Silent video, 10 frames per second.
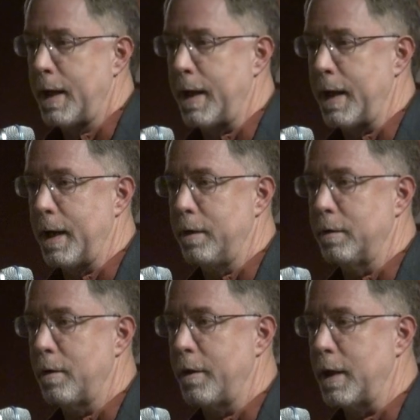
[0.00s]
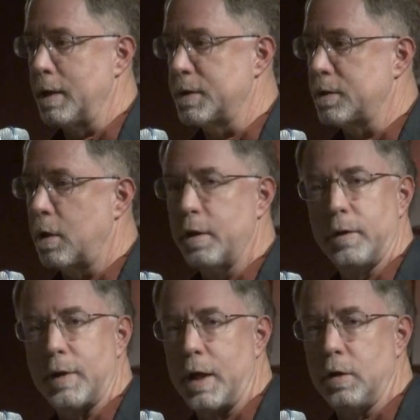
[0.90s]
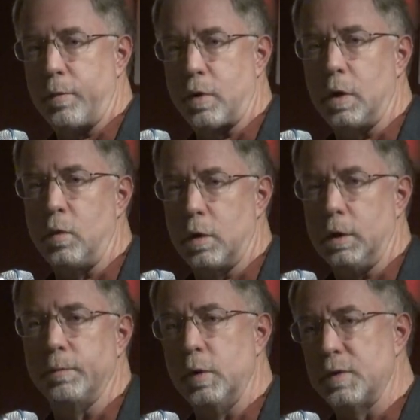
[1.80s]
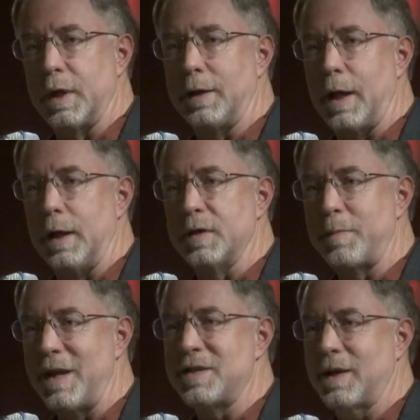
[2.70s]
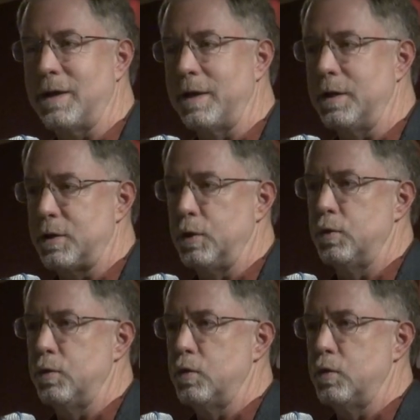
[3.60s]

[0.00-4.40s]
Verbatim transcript: And they started the Daniel Pearl World Music Days basically to